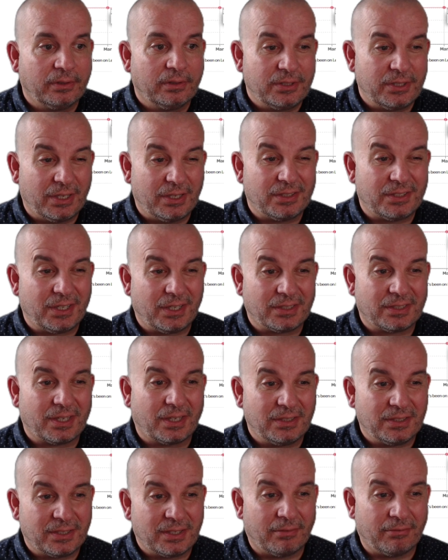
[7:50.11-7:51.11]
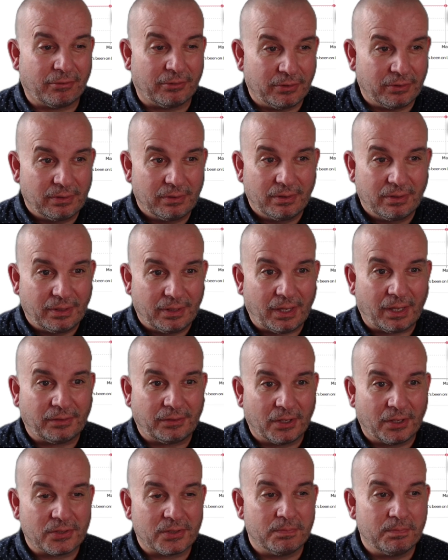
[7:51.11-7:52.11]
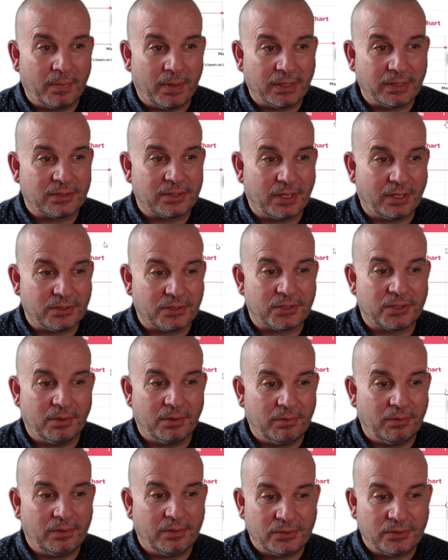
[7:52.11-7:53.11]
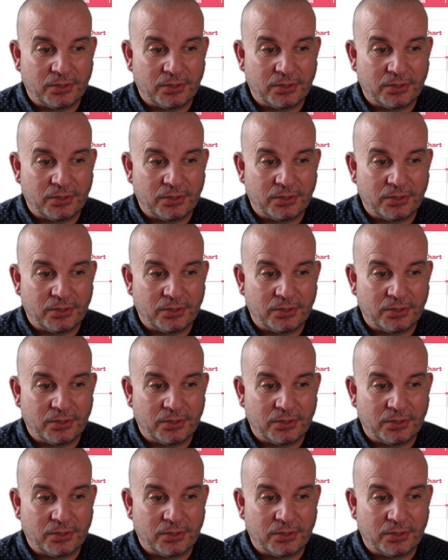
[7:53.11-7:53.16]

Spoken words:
See, at 687, that doesn't make sense to